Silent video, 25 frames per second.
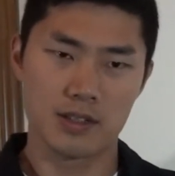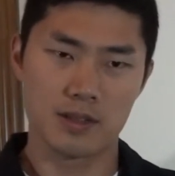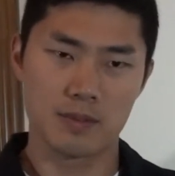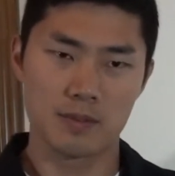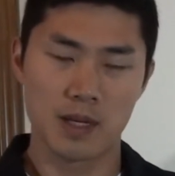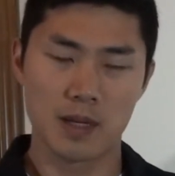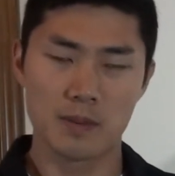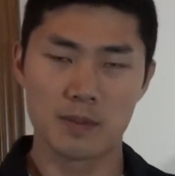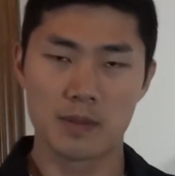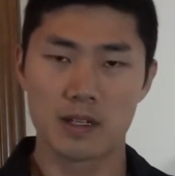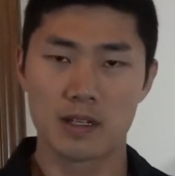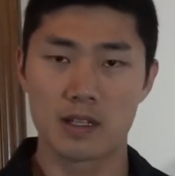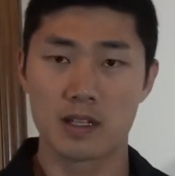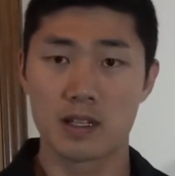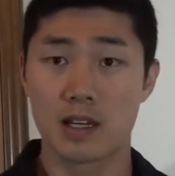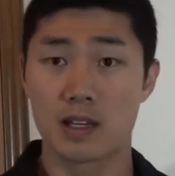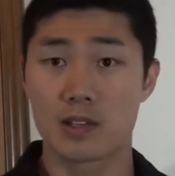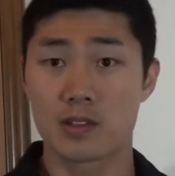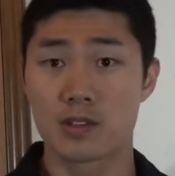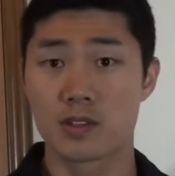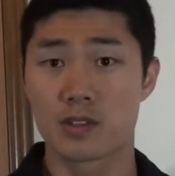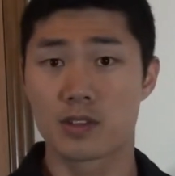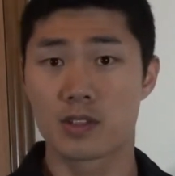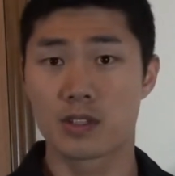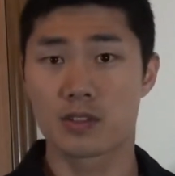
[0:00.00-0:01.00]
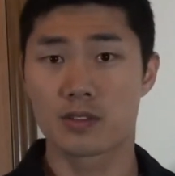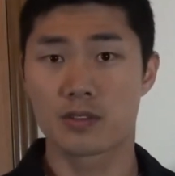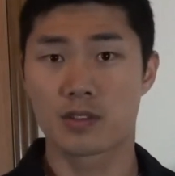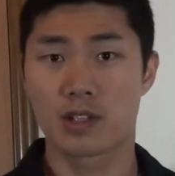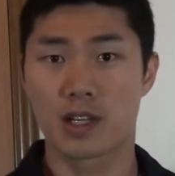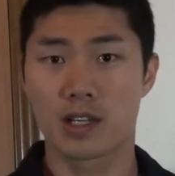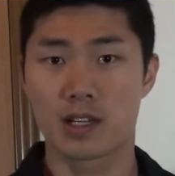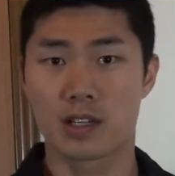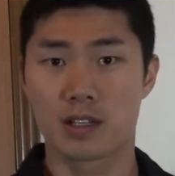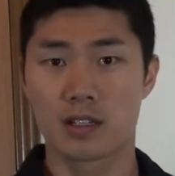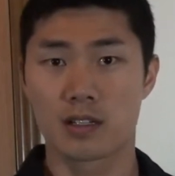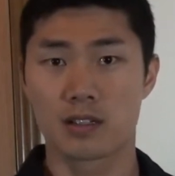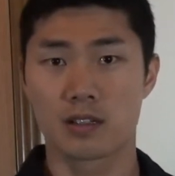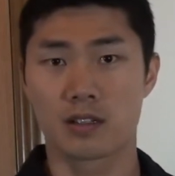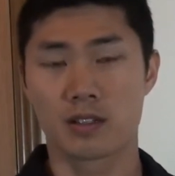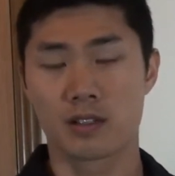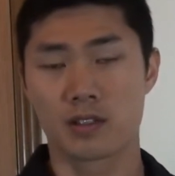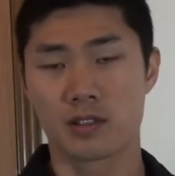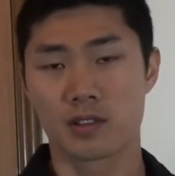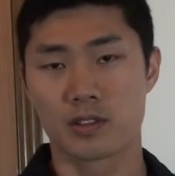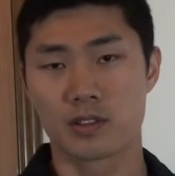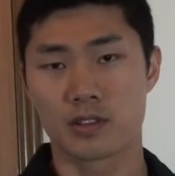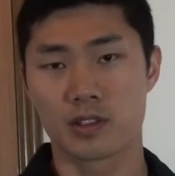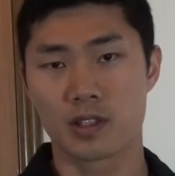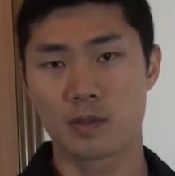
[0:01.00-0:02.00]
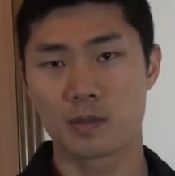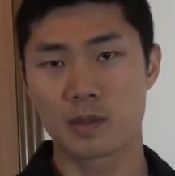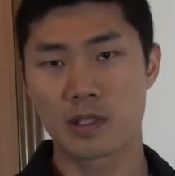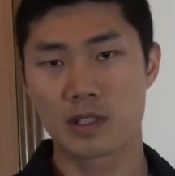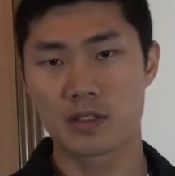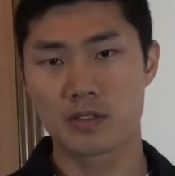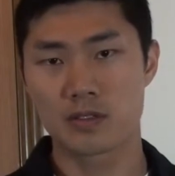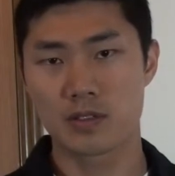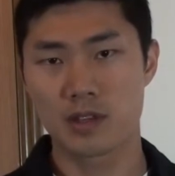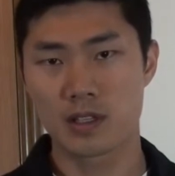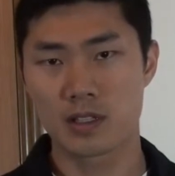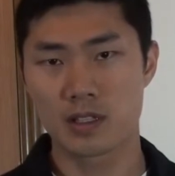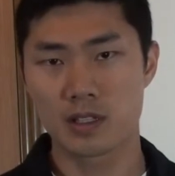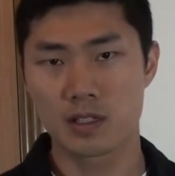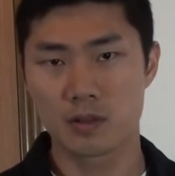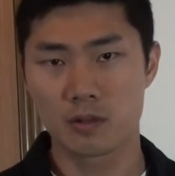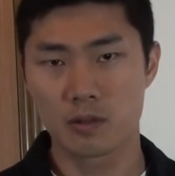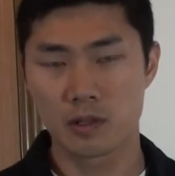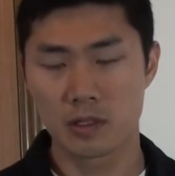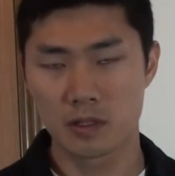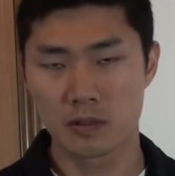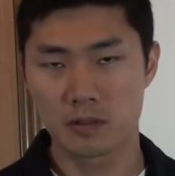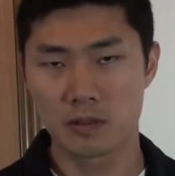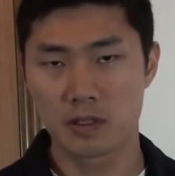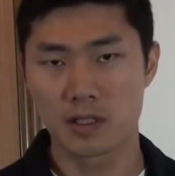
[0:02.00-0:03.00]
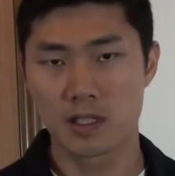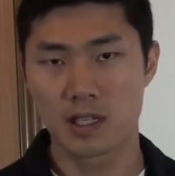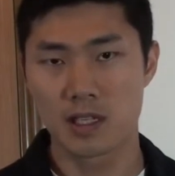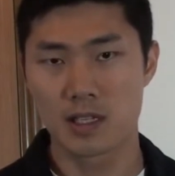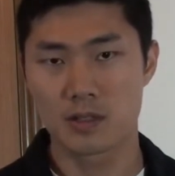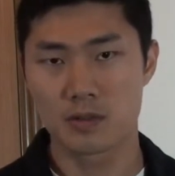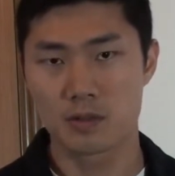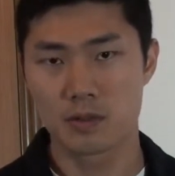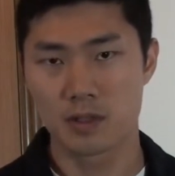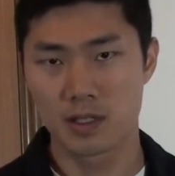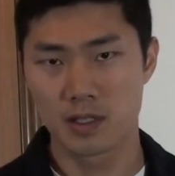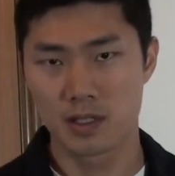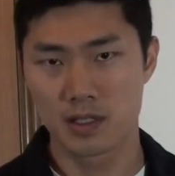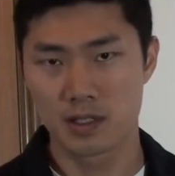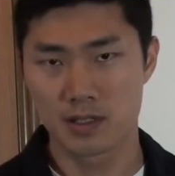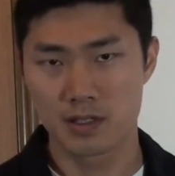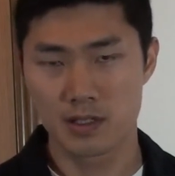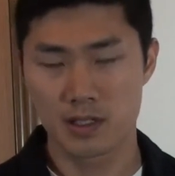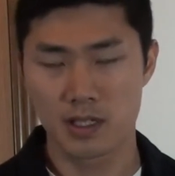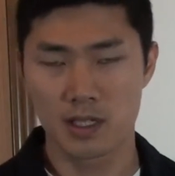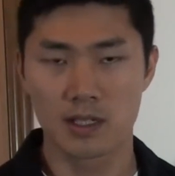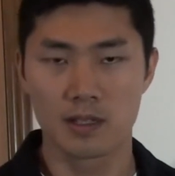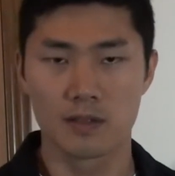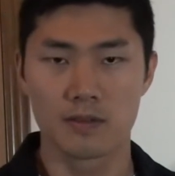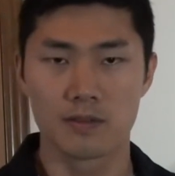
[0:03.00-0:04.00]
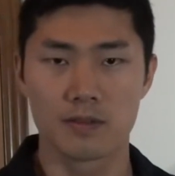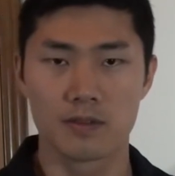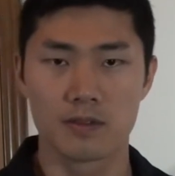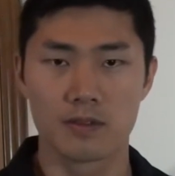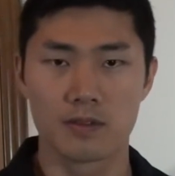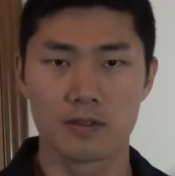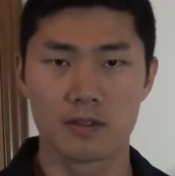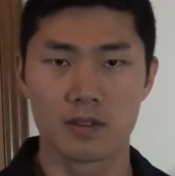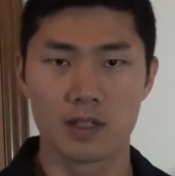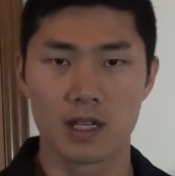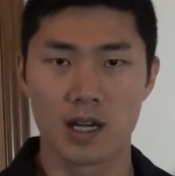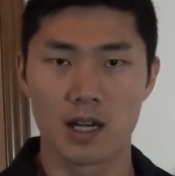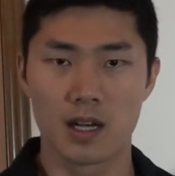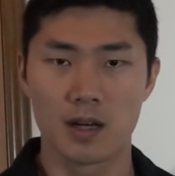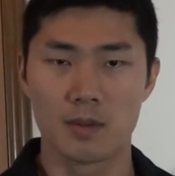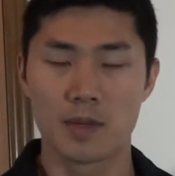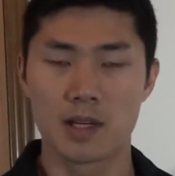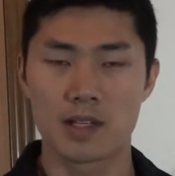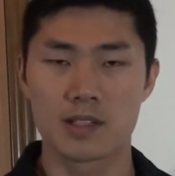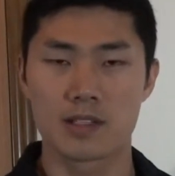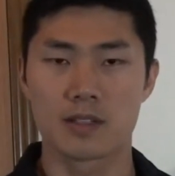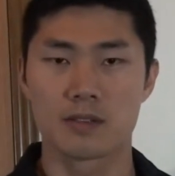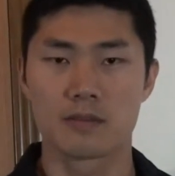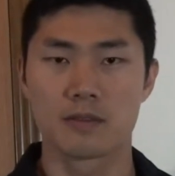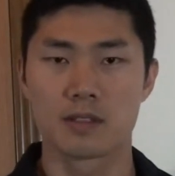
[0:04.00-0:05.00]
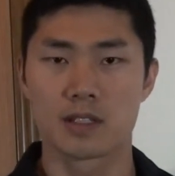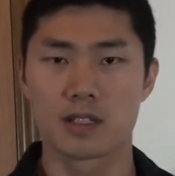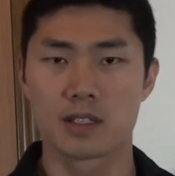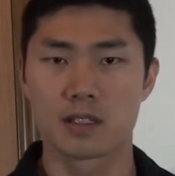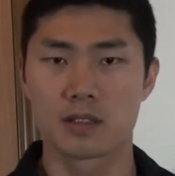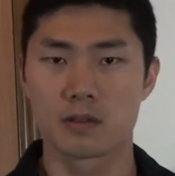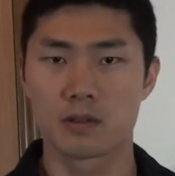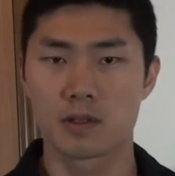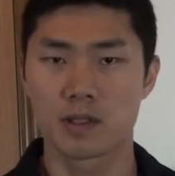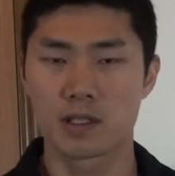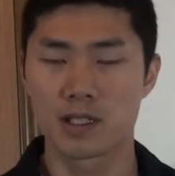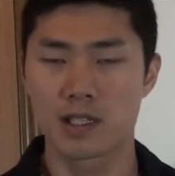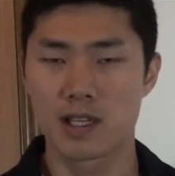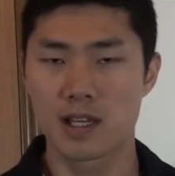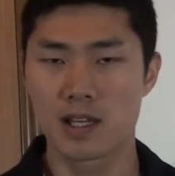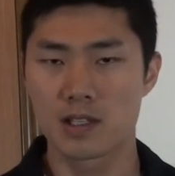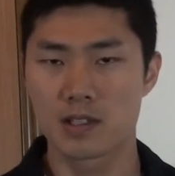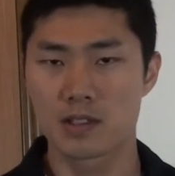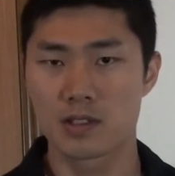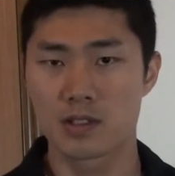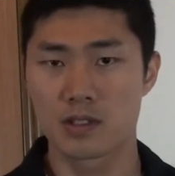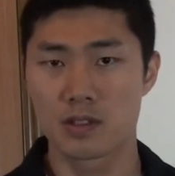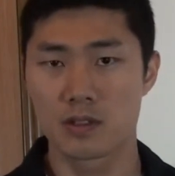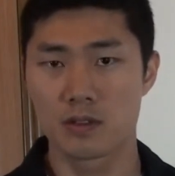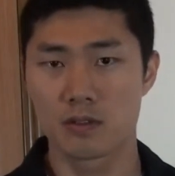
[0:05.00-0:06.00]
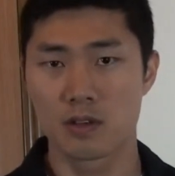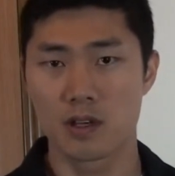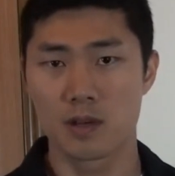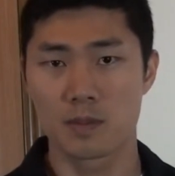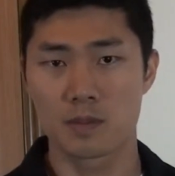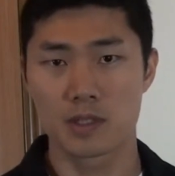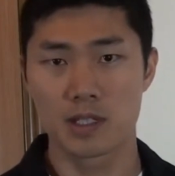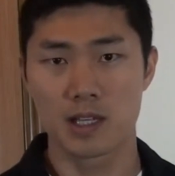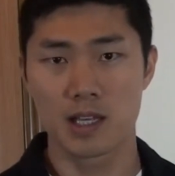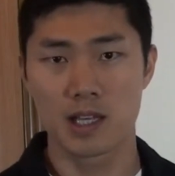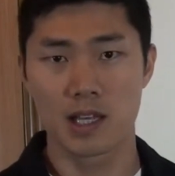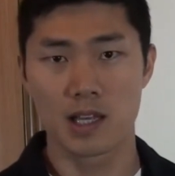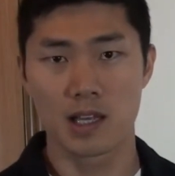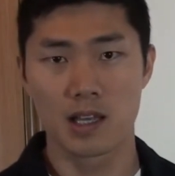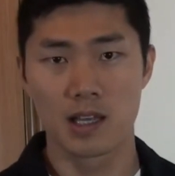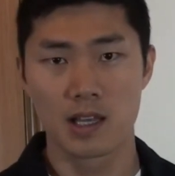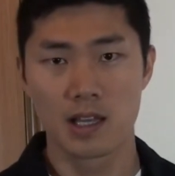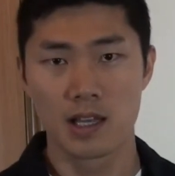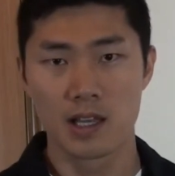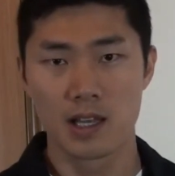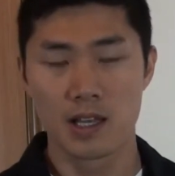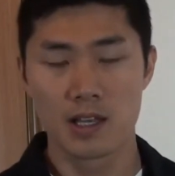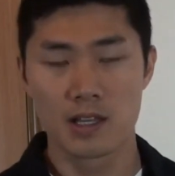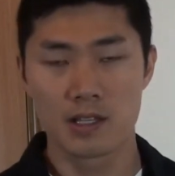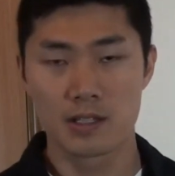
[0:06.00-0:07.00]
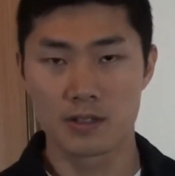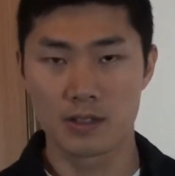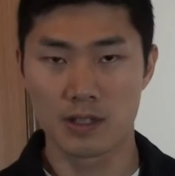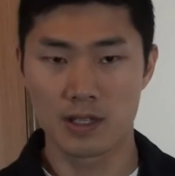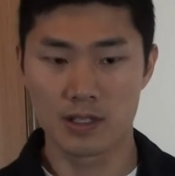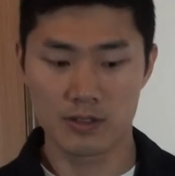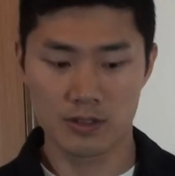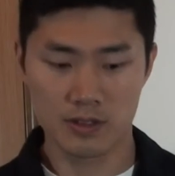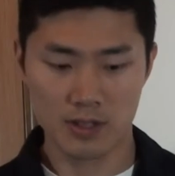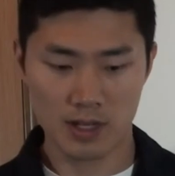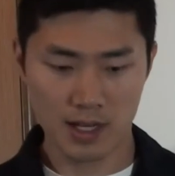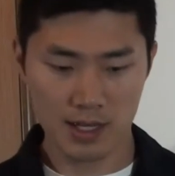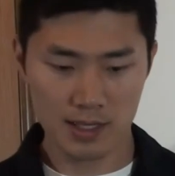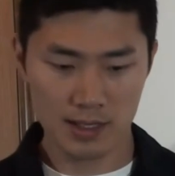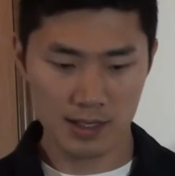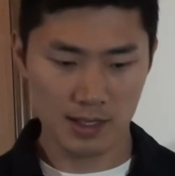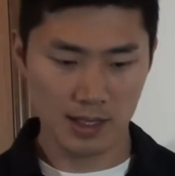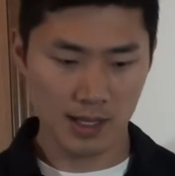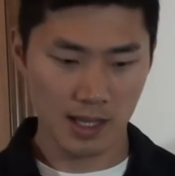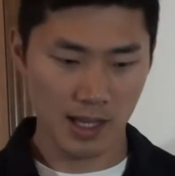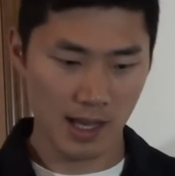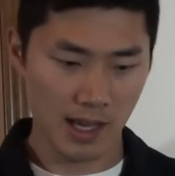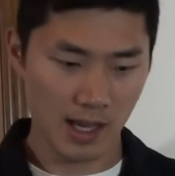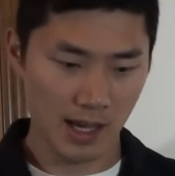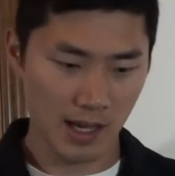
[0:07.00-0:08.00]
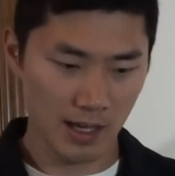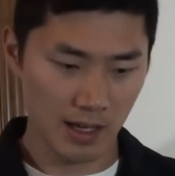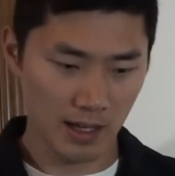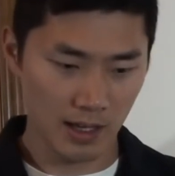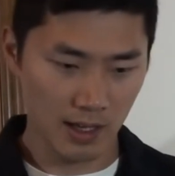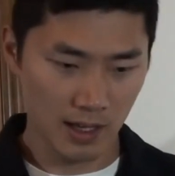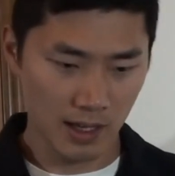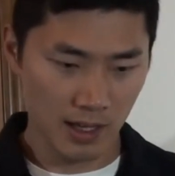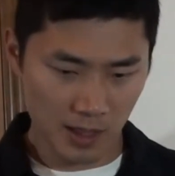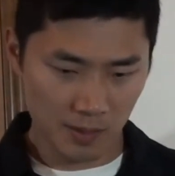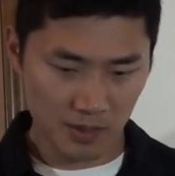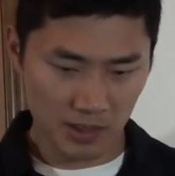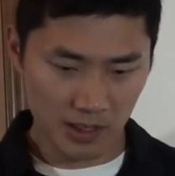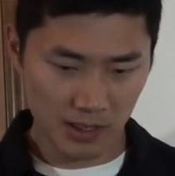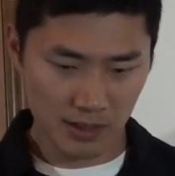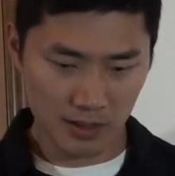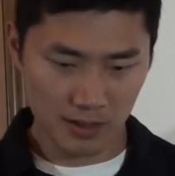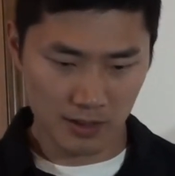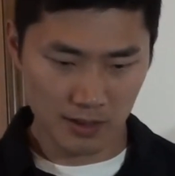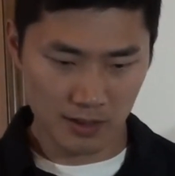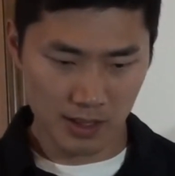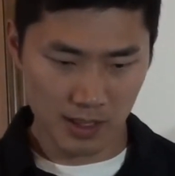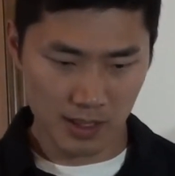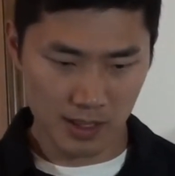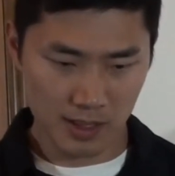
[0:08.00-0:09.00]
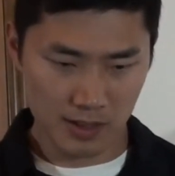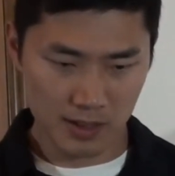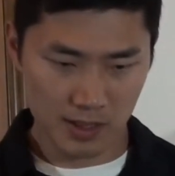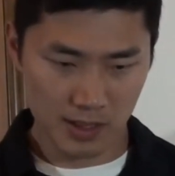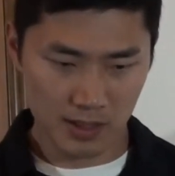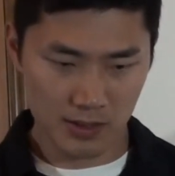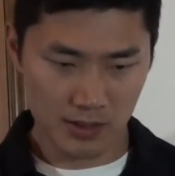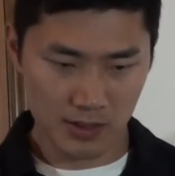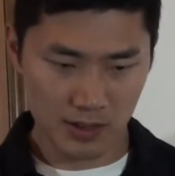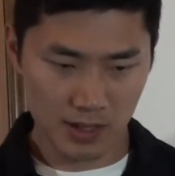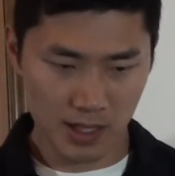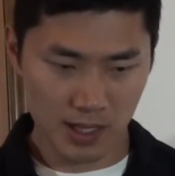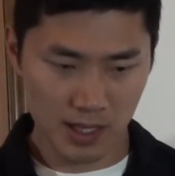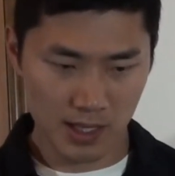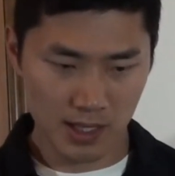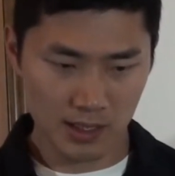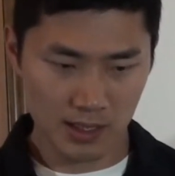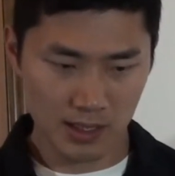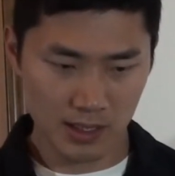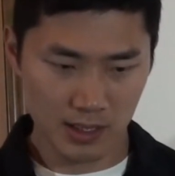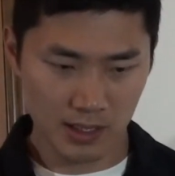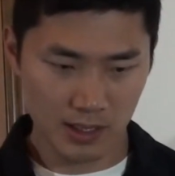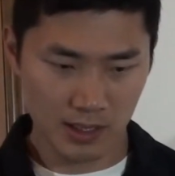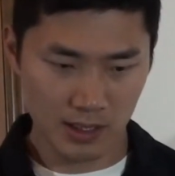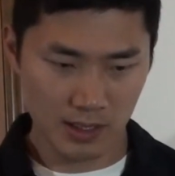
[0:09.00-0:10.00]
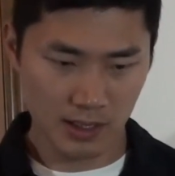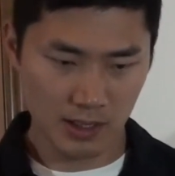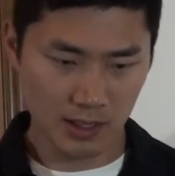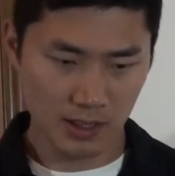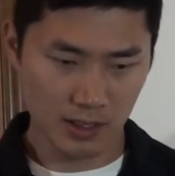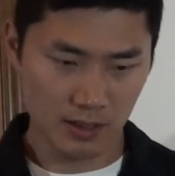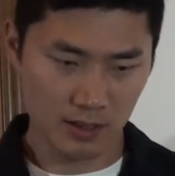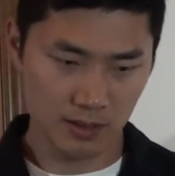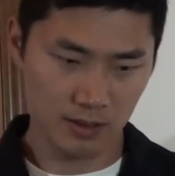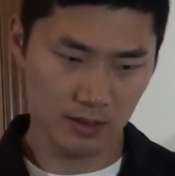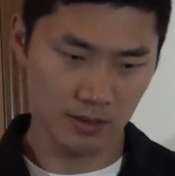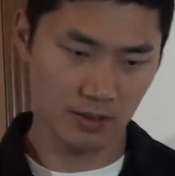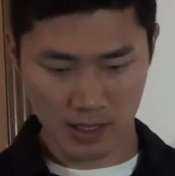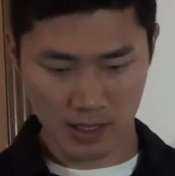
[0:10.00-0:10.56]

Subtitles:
maybe I should just try jumping straight to 21H1 instead of messing with the 20H2 update. So I tried that. A couple other things I tried here.